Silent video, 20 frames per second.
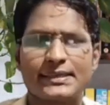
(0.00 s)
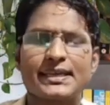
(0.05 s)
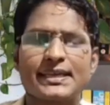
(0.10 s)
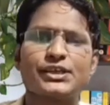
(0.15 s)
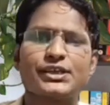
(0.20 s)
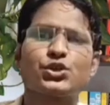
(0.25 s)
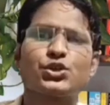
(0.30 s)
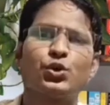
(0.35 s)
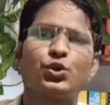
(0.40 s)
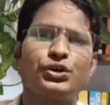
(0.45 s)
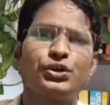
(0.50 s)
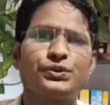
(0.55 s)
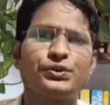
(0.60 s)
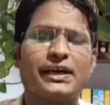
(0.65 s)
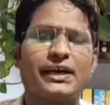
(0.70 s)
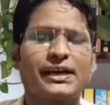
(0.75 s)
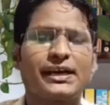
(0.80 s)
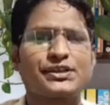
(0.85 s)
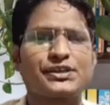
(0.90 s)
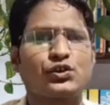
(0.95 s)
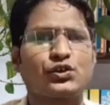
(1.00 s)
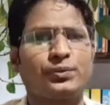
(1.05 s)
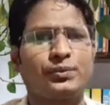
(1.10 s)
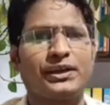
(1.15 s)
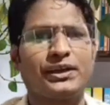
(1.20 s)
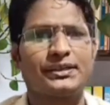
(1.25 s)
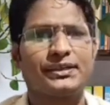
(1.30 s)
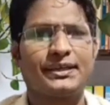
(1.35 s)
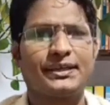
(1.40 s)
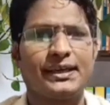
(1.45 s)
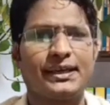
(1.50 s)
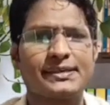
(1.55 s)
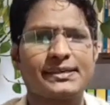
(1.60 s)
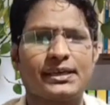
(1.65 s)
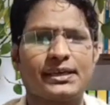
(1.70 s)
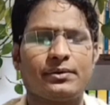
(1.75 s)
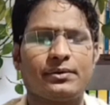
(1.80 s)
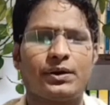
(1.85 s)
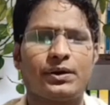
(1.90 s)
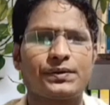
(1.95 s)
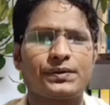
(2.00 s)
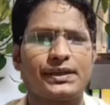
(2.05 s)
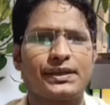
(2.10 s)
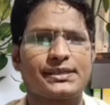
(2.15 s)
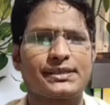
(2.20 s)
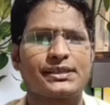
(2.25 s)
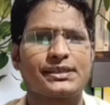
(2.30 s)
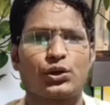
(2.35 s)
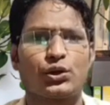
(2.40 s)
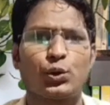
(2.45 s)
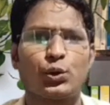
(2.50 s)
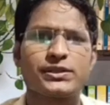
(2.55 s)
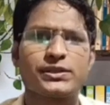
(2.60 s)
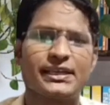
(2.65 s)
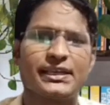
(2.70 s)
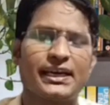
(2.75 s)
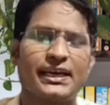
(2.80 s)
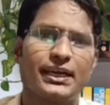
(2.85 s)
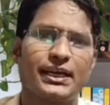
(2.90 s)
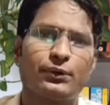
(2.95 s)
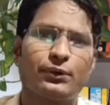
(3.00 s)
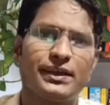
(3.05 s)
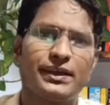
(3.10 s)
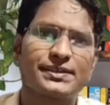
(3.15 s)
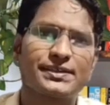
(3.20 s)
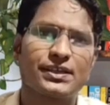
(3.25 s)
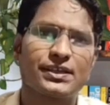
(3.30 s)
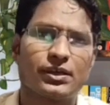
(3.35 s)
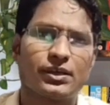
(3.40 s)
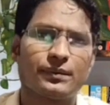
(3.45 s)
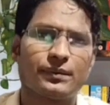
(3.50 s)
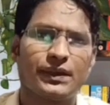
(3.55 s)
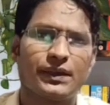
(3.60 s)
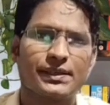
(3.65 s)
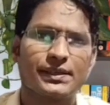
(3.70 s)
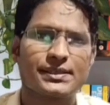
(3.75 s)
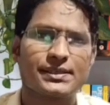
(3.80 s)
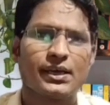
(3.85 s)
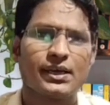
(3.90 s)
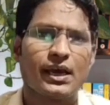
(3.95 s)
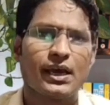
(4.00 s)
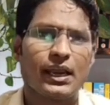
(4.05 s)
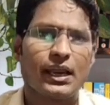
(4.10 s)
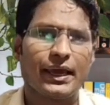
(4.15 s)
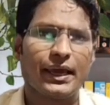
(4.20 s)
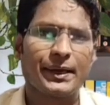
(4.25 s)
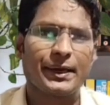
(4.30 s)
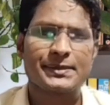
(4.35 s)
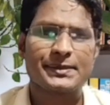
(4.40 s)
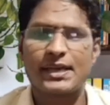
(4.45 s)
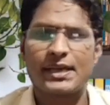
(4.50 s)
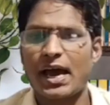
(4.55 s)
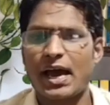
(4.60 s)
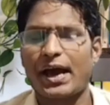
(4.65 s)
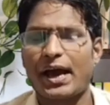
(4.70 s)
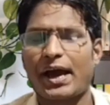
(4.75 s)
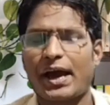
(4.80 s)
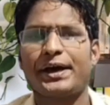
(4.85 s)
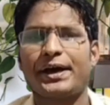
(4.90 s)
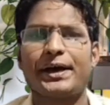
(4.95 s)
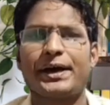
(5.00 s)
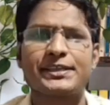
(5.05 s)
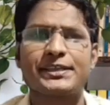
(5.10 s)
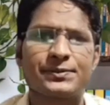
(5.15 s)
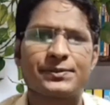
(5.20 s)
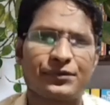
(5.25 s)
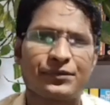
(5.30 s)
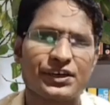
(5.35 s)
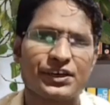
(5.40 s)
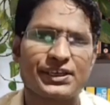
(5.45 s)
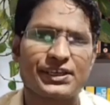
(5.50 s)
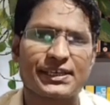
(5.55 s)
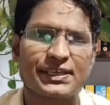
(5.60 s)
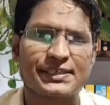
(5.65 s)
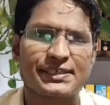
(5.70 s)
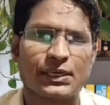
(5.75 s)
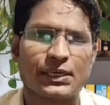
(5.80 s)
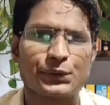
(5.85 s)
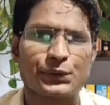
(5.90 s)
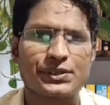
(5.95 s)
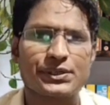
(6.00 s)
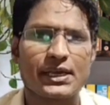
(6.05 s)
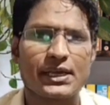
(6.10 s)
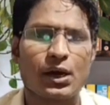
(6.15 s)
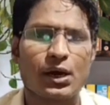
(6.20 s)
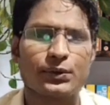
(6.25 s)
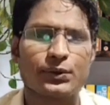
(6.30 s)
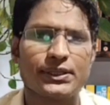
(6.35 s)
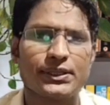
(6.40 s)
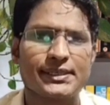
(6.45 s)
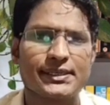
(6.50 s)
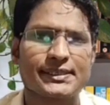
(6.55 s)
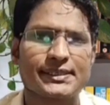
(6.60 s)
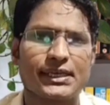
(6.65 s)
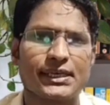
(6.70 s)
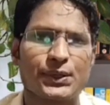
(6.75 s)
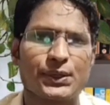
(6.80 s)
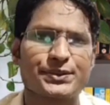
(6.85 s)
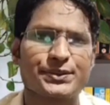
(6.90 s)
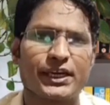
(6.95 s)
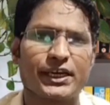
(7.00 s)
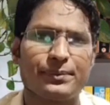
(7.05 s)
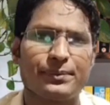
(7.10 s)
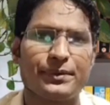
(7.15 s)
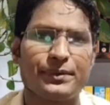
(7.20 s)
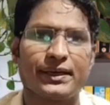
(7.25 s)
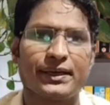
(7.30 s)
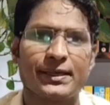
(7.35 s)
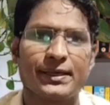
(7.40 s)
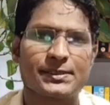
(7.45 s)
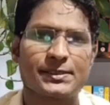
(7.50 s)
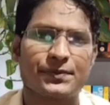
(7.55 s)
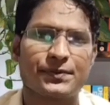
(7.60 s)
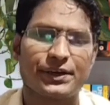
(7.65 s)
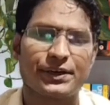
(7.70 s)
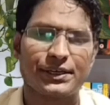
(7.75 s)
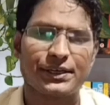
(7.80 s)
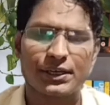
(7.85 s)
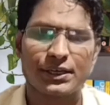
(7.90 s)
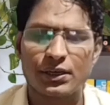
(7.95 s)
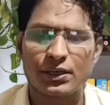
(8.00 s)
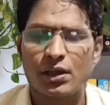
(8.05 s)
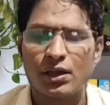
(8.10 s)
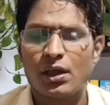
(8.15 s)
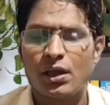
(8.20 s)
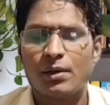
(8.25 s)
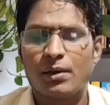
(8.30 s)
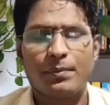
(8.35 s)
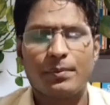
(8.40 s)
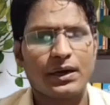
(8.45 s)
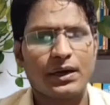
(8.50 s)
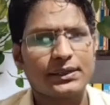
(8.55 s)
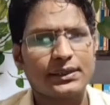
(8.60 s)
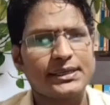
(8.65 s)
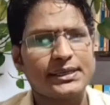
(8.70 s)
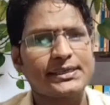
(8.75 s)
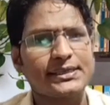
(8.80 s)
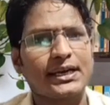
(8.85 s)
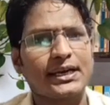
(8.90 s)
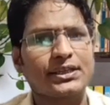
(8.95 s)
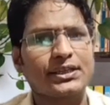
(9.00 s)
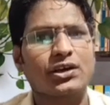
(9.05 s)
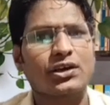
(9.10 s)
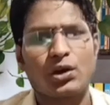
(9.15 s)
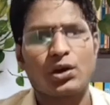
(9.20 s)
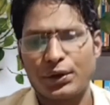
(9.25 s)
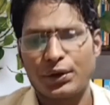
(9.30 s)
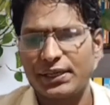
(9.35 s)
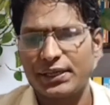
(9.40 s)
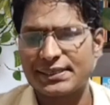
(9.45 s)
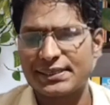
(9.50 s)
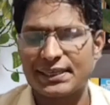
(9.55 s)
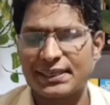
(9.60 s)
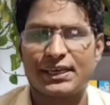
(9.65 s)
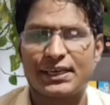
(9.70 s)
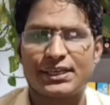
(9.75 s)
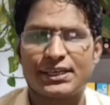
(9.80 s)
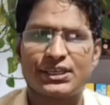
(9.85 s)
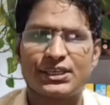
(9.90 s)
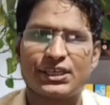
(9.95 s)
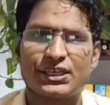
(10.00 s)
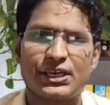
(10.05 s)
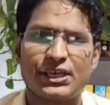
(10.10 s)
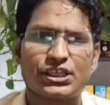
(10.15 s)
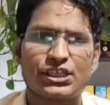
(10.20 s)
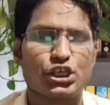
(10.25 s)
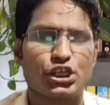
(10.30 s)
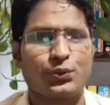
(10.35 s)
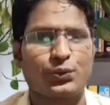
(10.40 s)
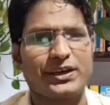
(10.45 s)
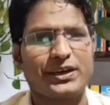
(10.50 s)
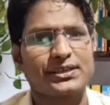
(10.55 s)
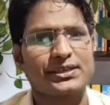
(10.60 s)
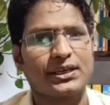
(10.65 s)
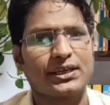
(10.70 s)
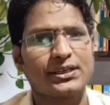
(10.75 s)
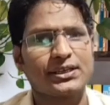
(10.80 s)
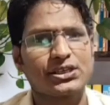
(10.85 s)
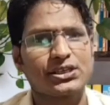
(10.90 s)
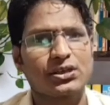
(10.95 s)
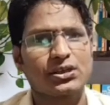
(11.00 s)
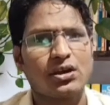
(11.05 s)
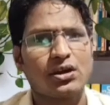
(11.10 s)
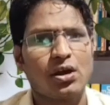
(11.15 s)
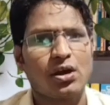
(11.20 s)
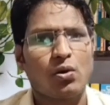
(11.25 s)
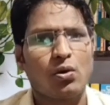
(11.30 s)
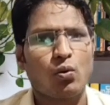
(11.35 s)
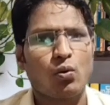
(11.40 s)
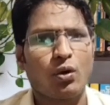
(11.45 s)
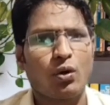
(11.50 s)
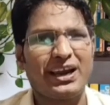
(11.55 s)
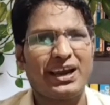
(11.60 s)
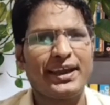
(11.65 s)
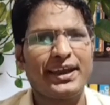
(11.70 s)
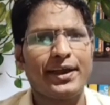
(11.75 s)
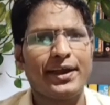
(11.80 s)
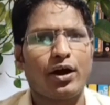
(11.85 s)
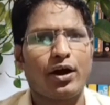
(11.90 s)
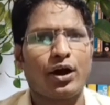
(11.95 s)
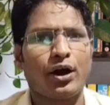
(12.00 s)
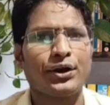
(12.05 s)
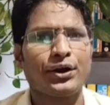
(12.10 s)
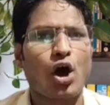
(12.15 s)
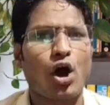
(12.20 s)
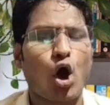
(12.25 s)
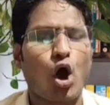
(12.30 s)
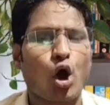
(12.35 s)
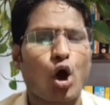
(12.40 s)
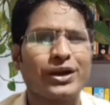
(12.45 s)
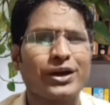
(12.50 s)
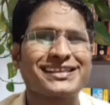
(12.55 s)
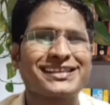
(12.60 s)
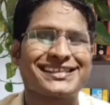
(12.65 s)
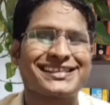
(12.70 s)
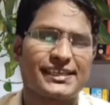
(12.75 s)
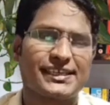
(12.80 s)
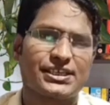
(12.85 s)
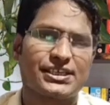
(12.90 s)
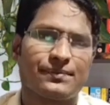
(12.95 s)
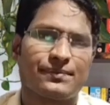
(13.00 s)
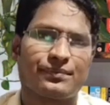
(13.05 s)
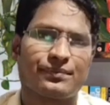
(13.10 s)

I told you that so many things about this, the rules and regulation of this, like as aspirated sounds, how these sounds are being aspirated. But these are the condition and situations only on onset